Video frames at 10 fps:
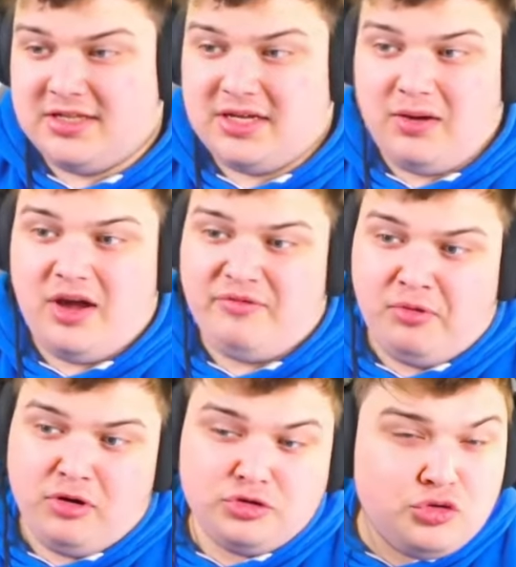out I've
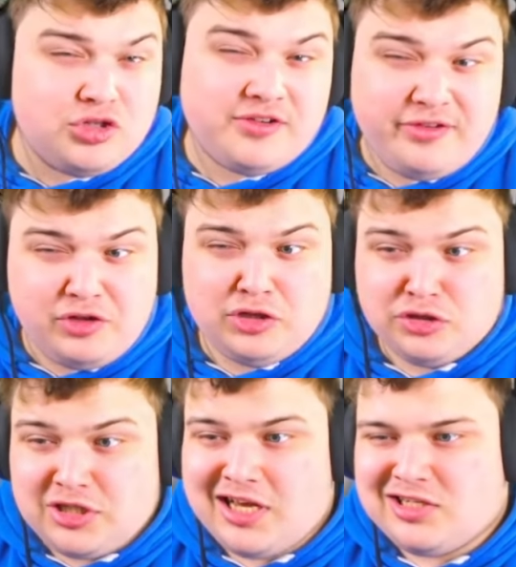bought 250 clutch
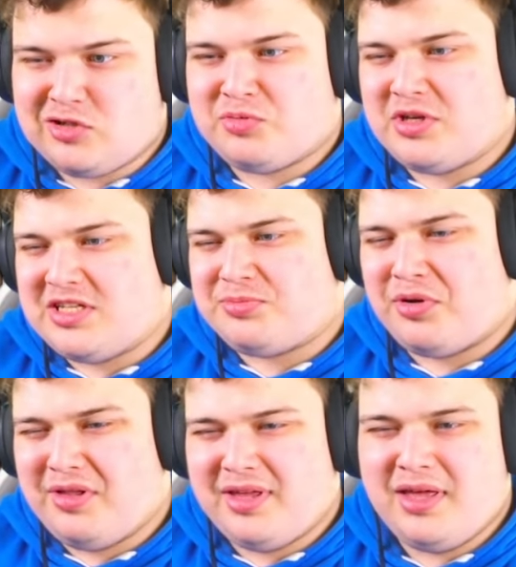cases, which is
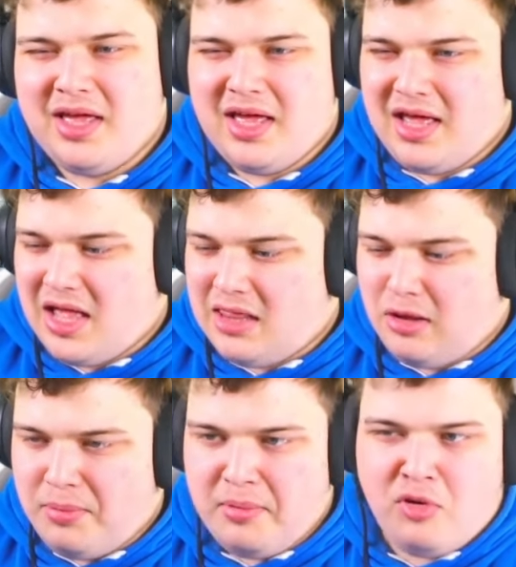probably a little
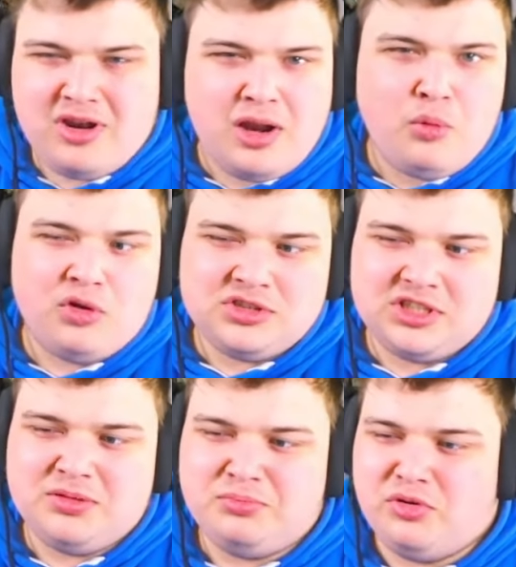bit more than I
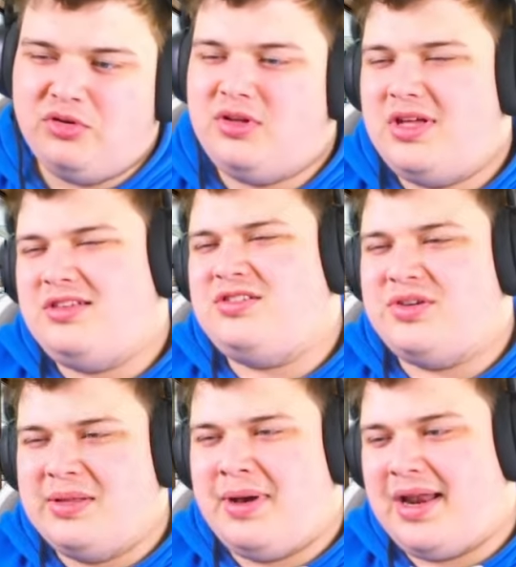wanted, but it doesn't really matter.